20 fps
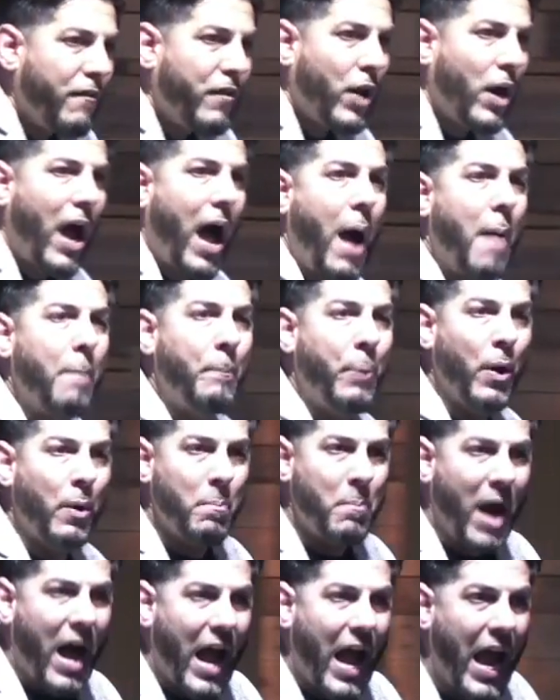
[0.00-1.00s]
I put
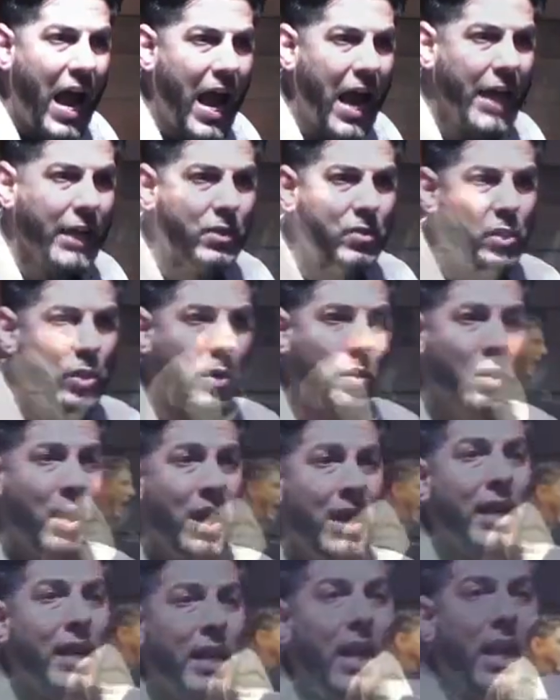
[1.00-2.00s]
my hand to,
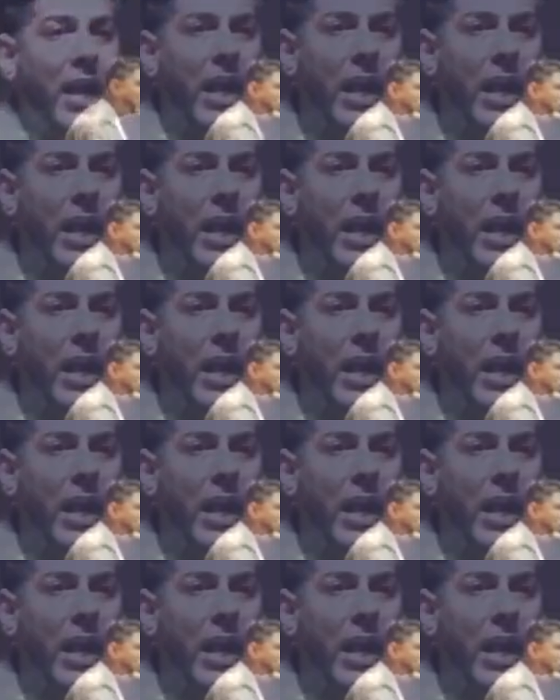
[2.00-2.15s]
that it